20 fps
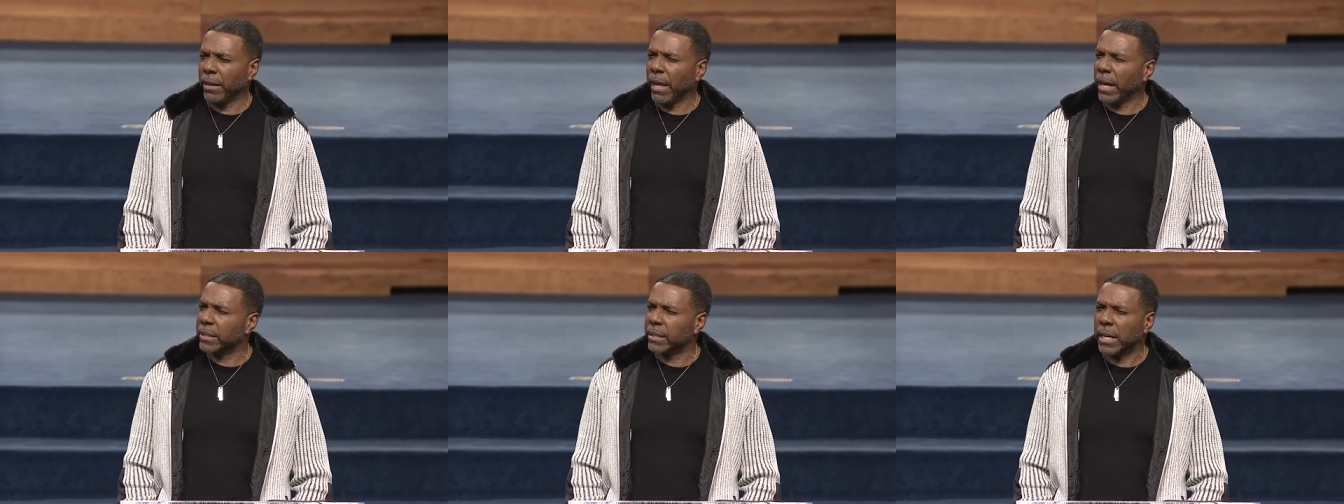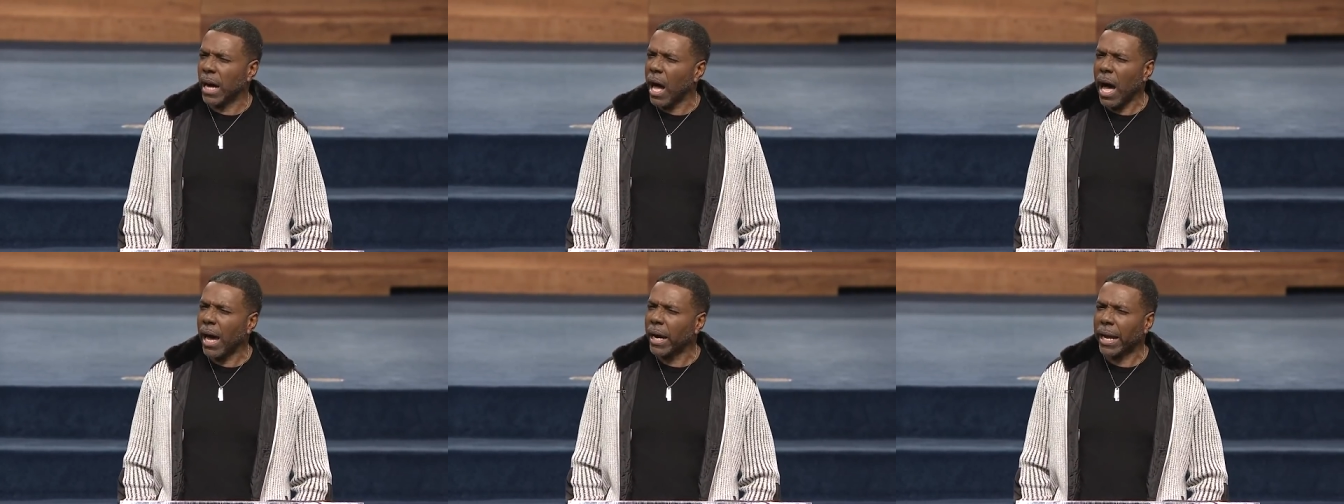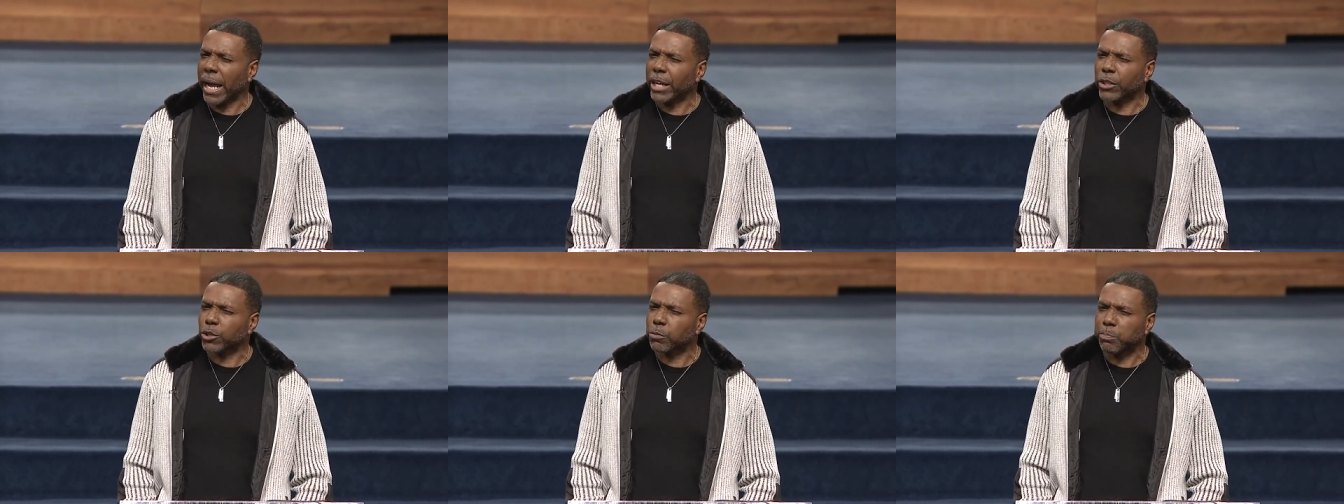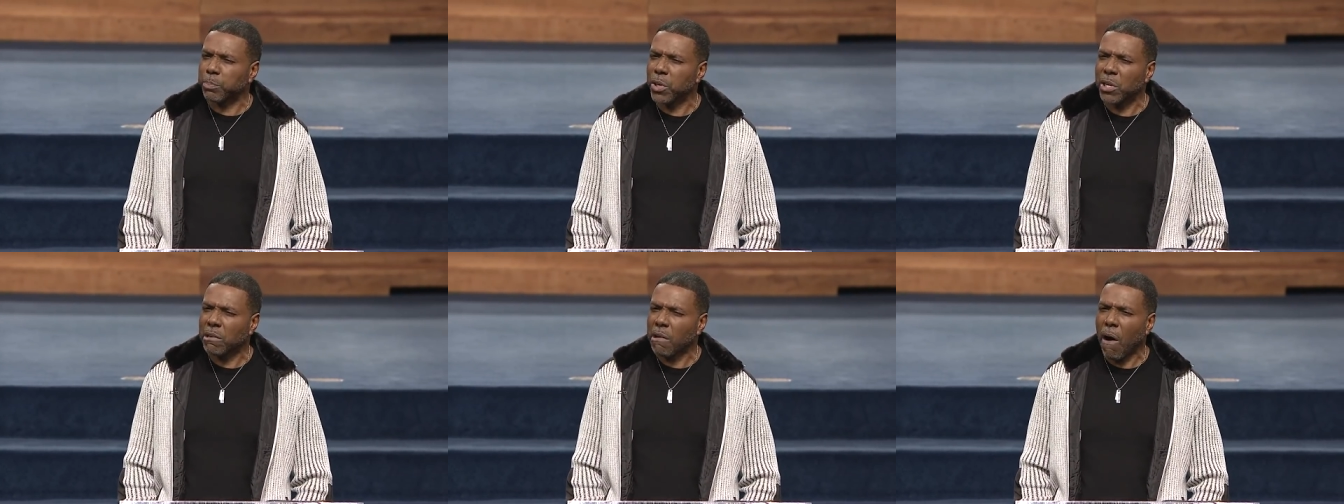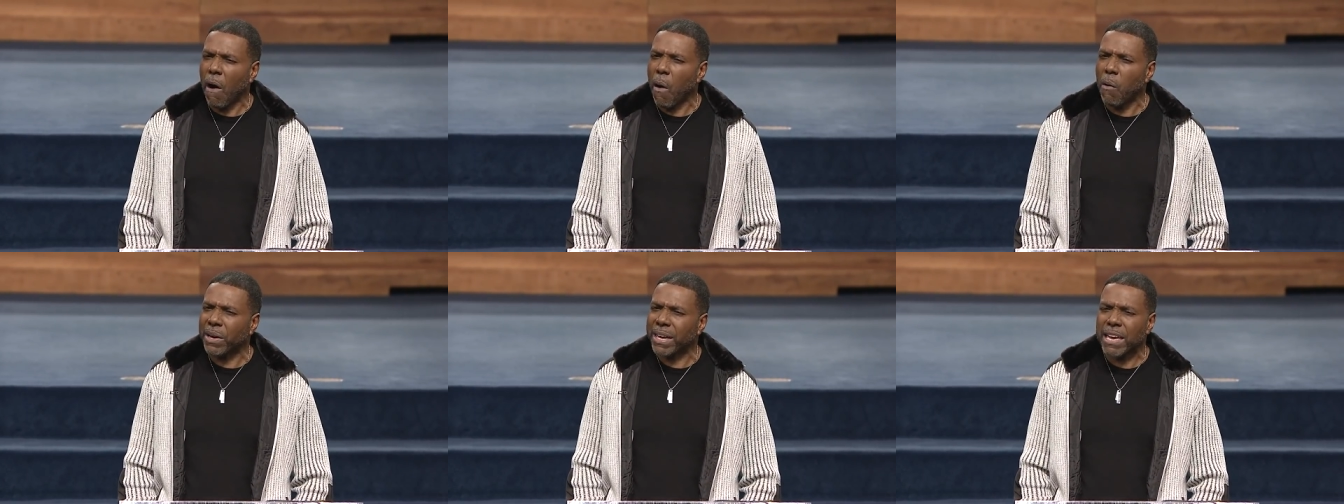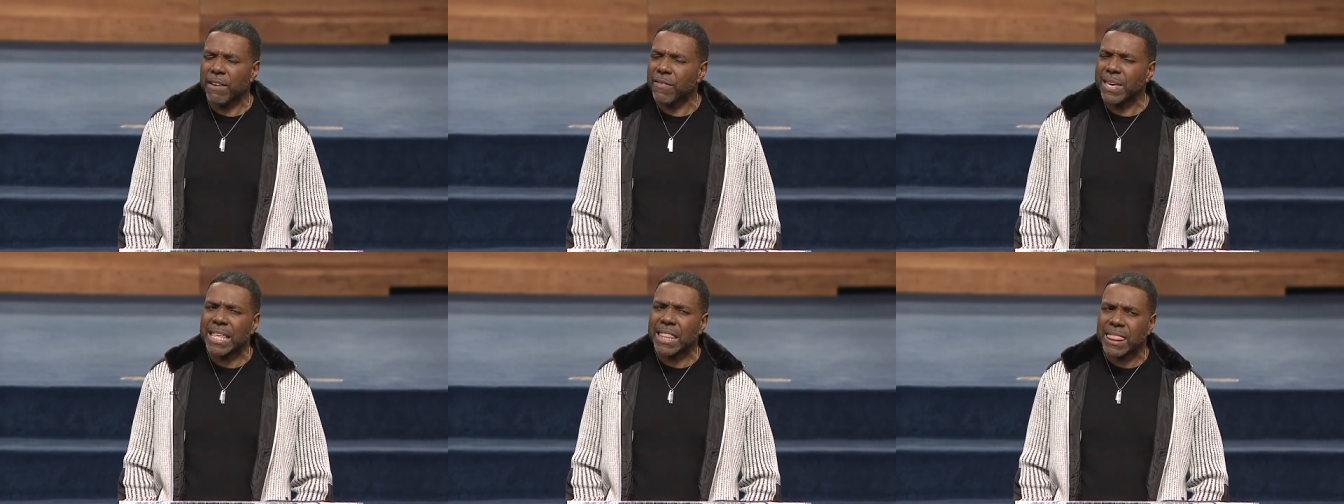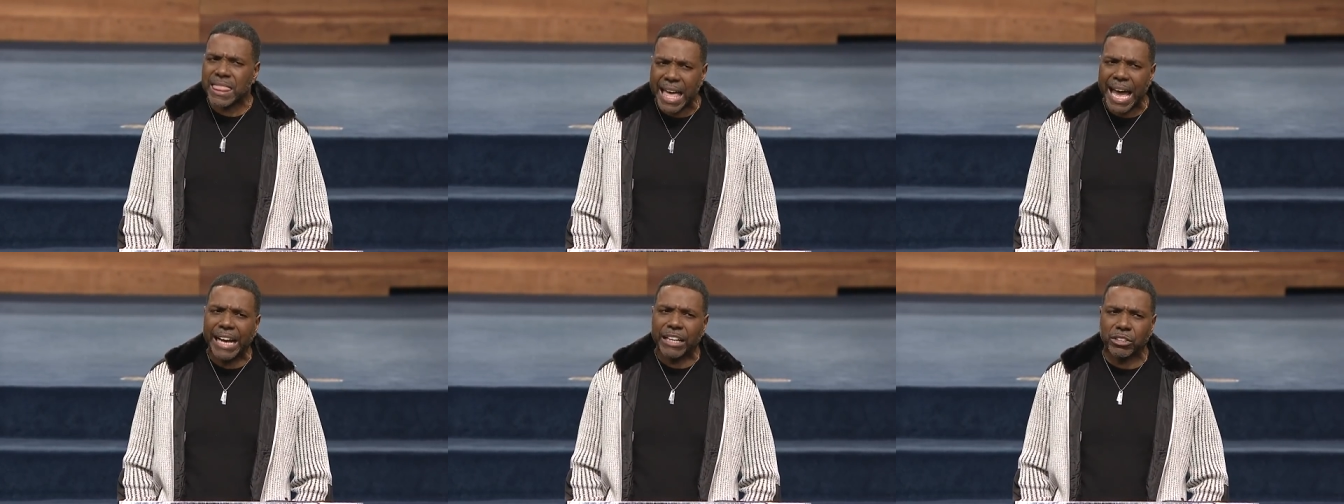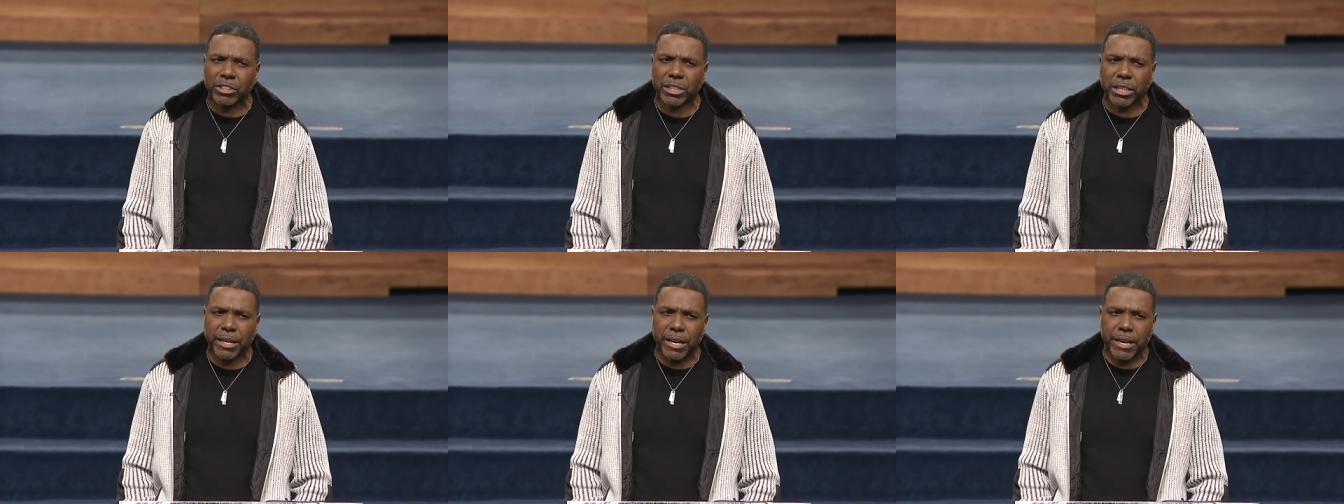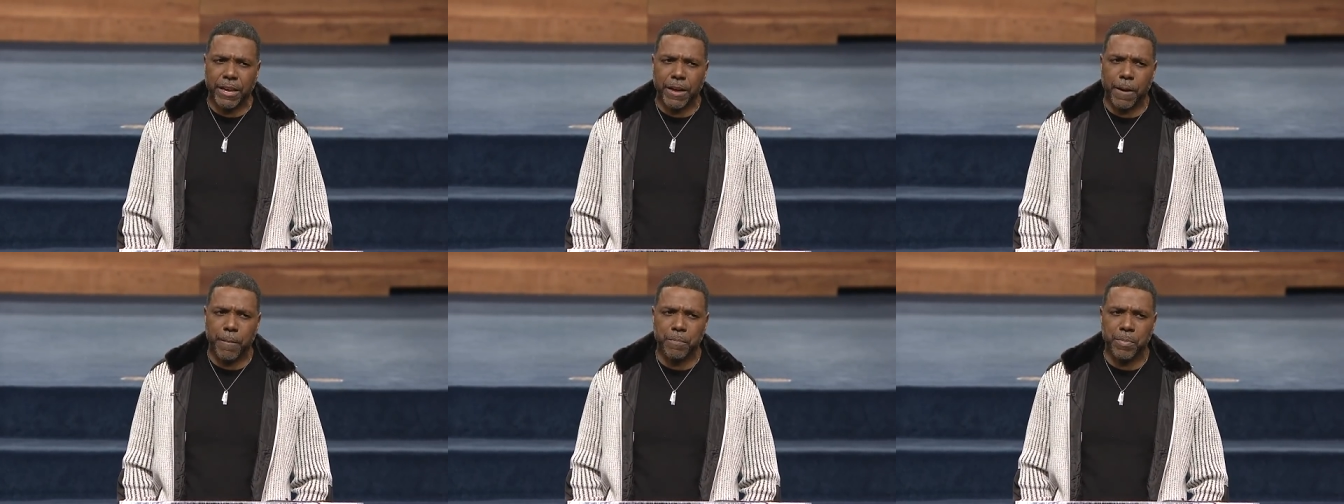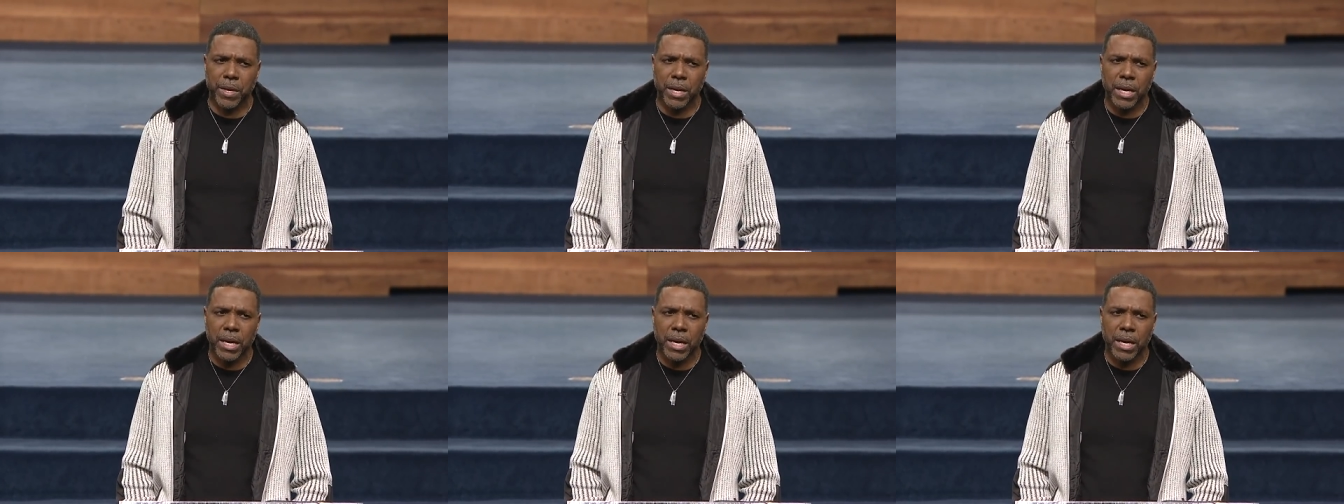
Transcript: that God has put on giving thanks to Him,